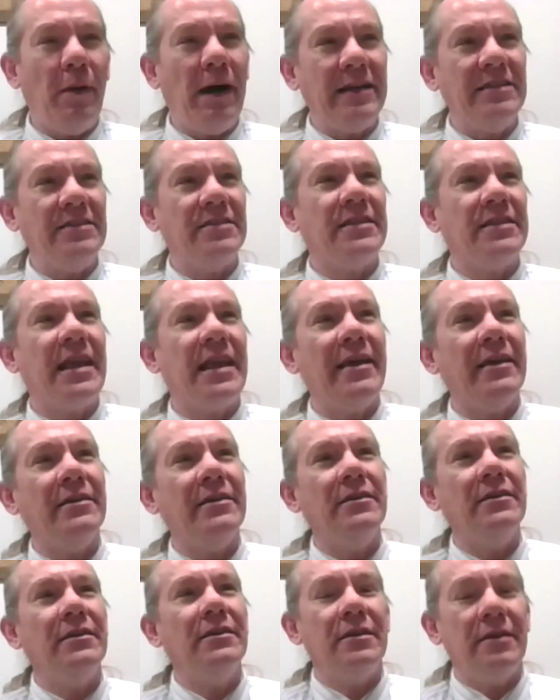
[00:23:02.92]
body
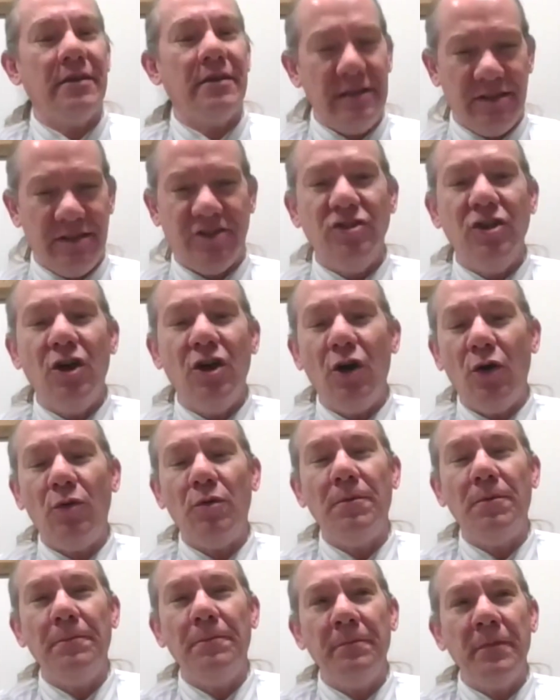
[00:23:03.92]
scan, is
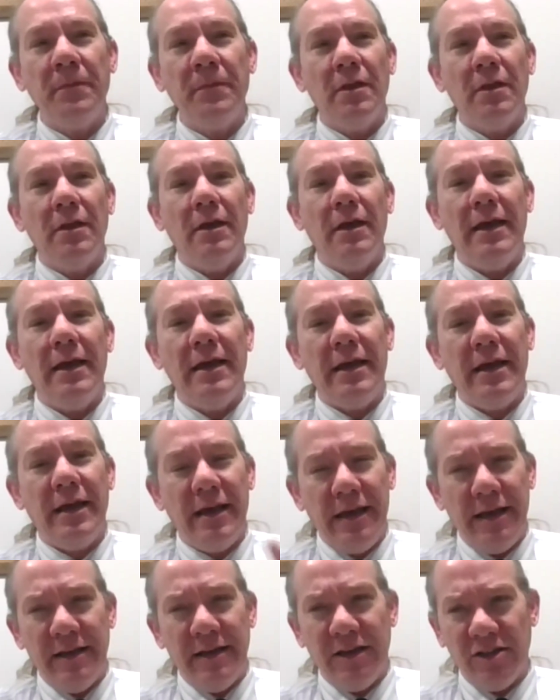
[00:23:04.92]
no,
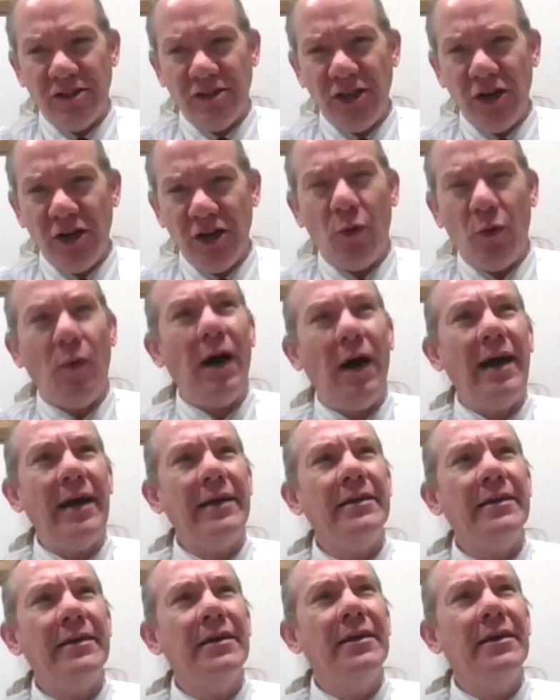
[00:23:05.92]
and I'll share why.